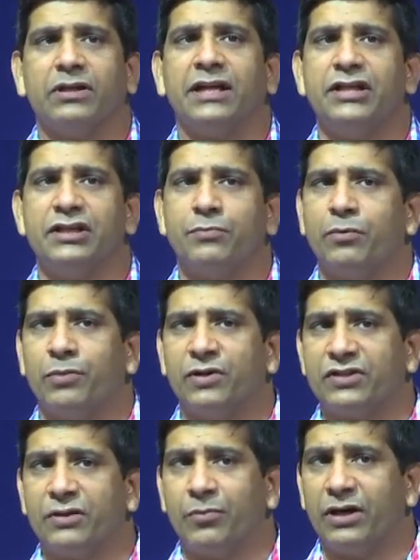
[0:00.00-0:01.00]
kg per
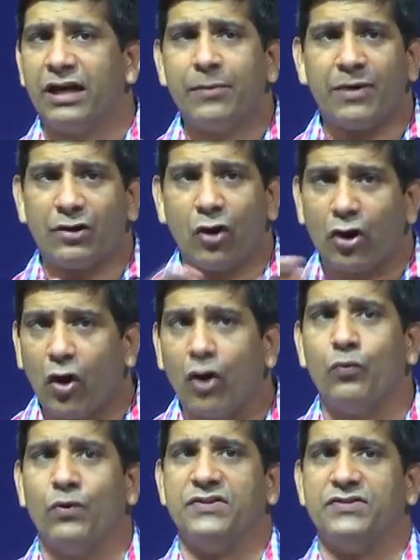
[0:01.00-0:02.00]
person per day, but not
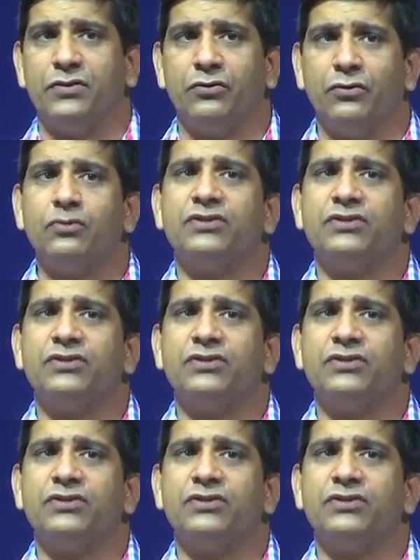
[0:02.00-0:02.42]
always. You do